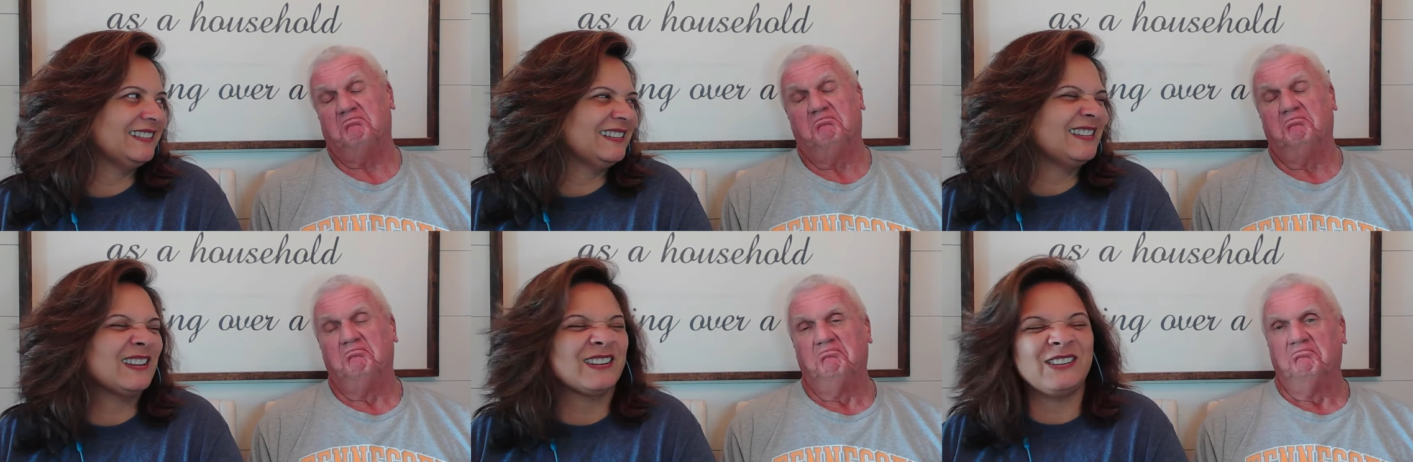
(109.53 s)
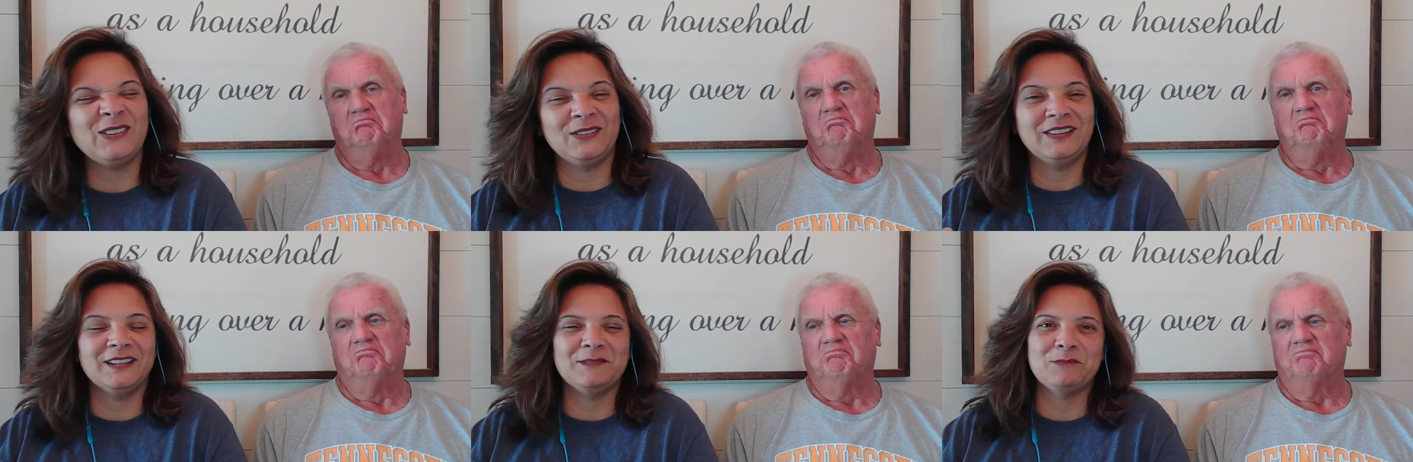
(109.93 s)
Speaker 1: The
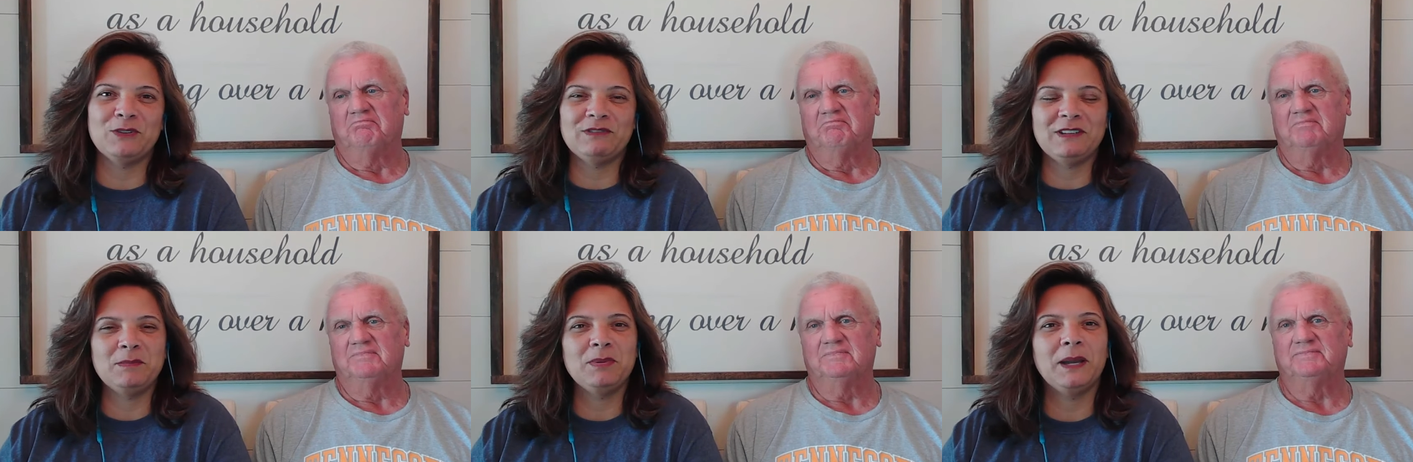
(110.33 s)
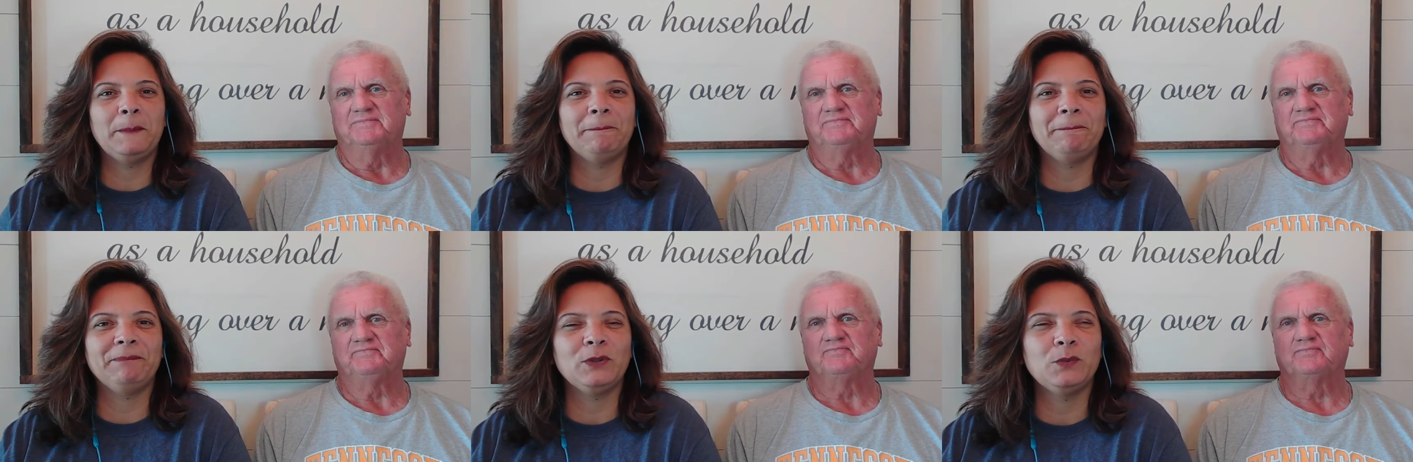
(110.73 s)
cute little movie,
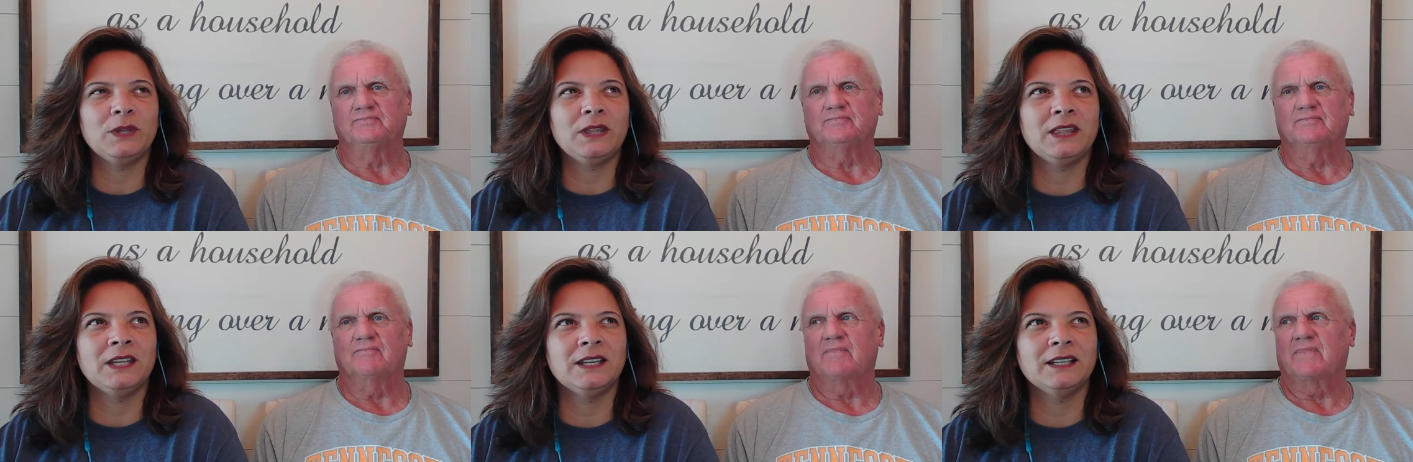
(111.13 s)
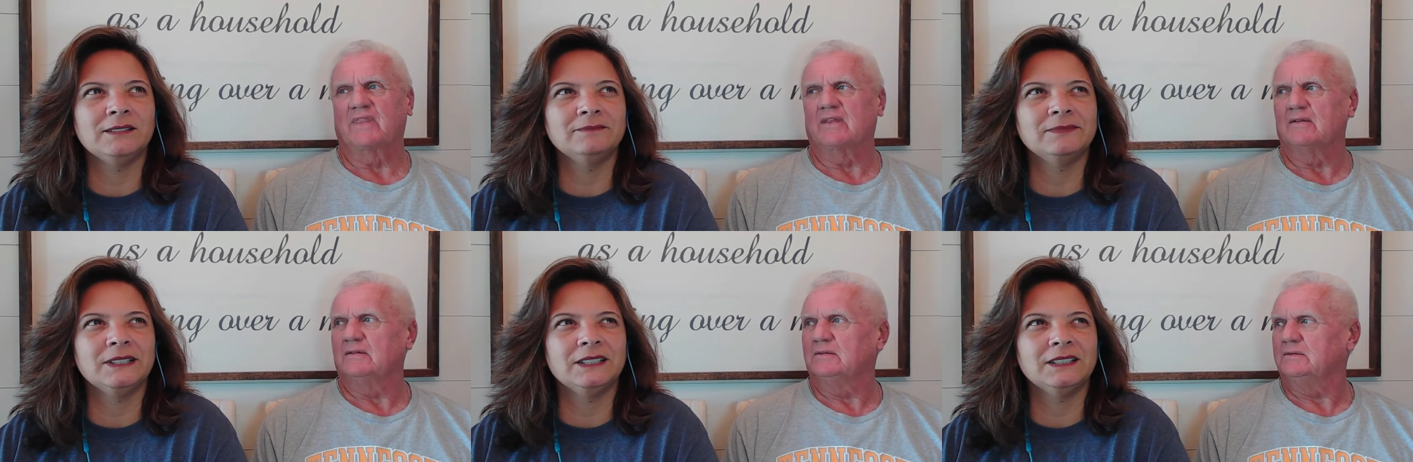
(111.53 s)
but with
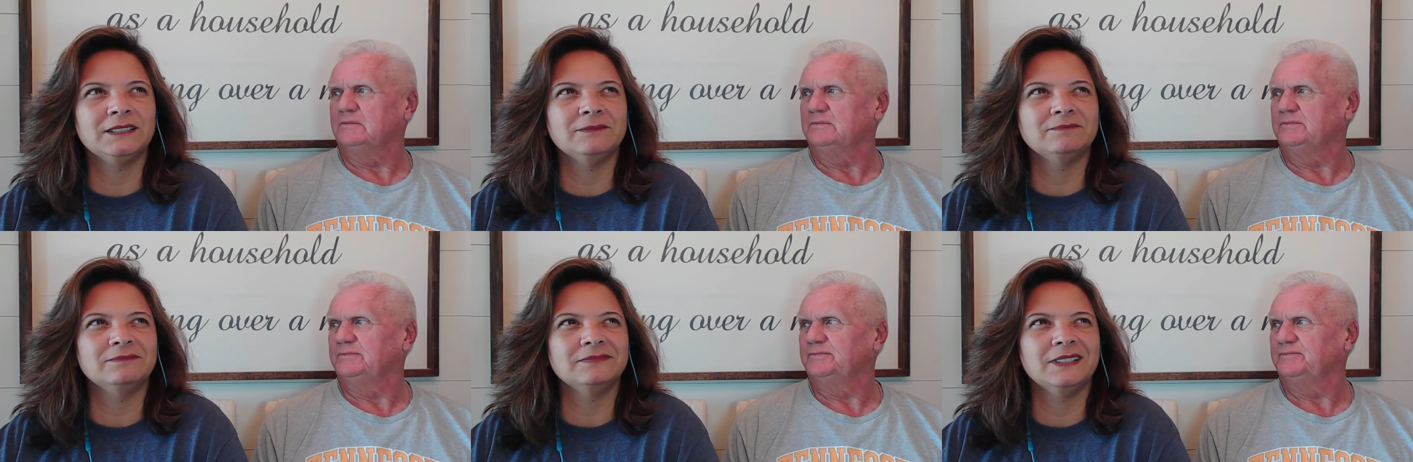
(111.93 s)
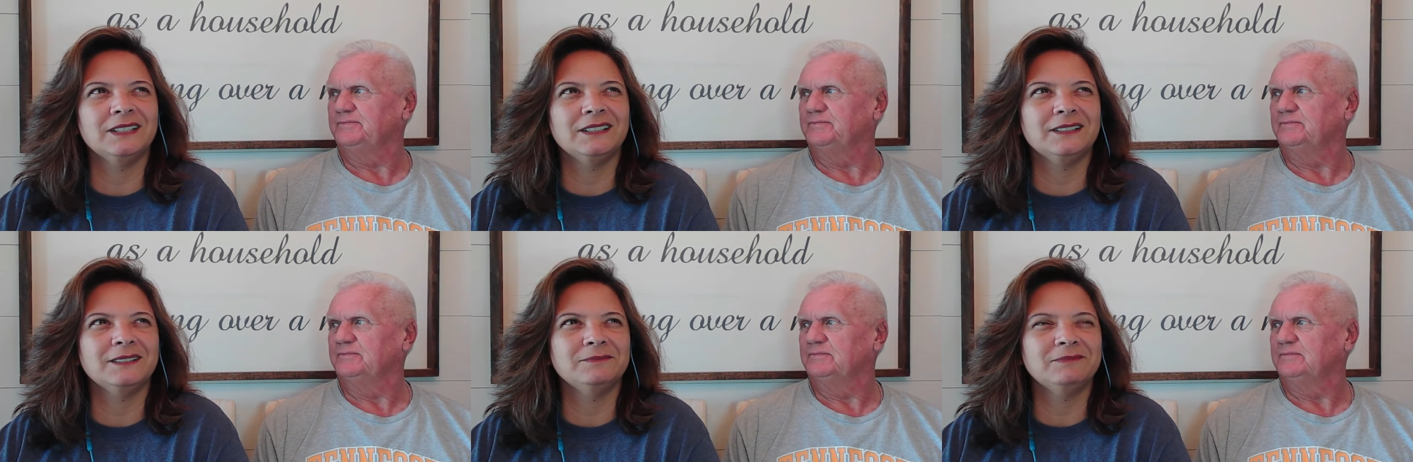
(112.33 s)
um, um,
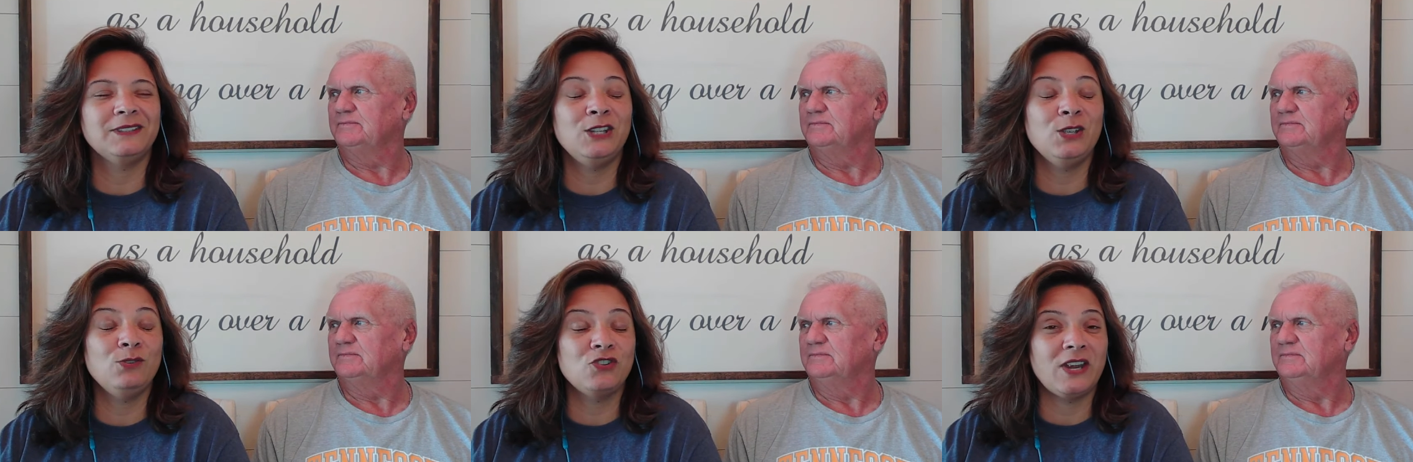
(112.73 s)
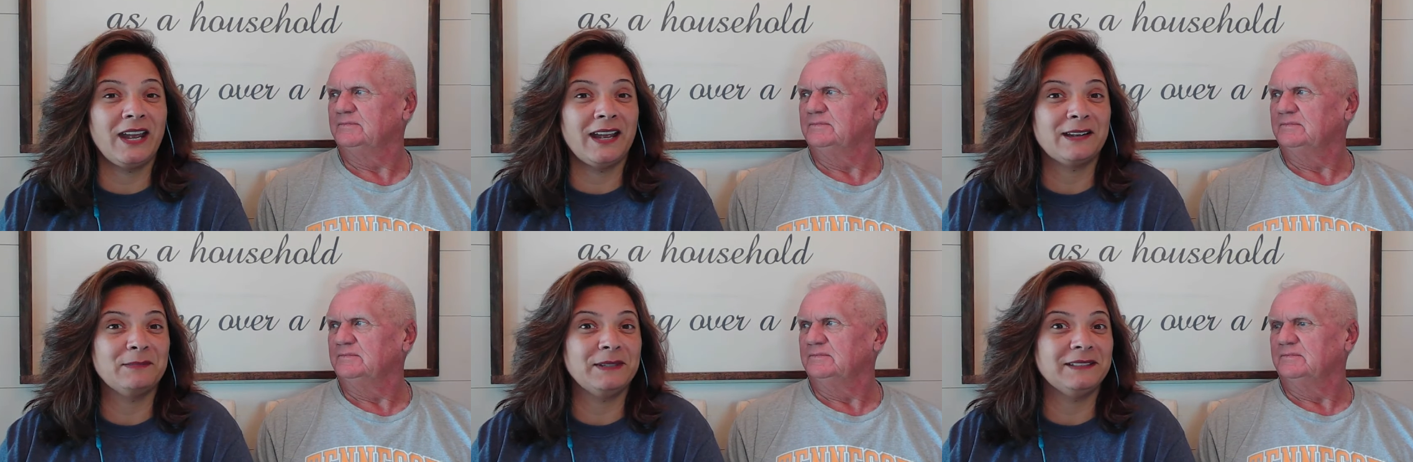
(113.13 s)
um, Hugh
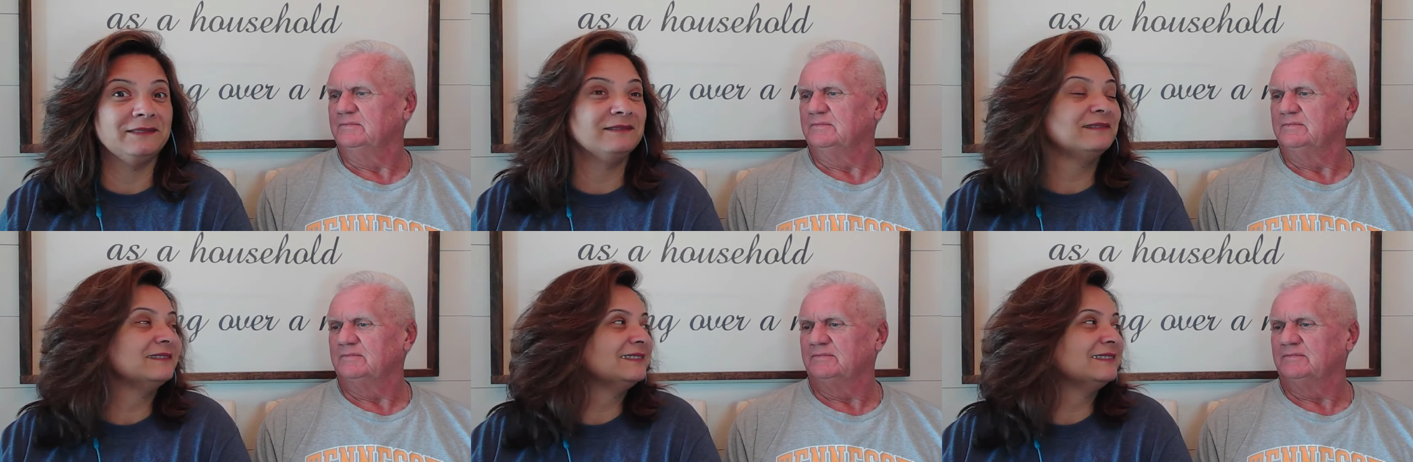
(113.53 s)
Jackman.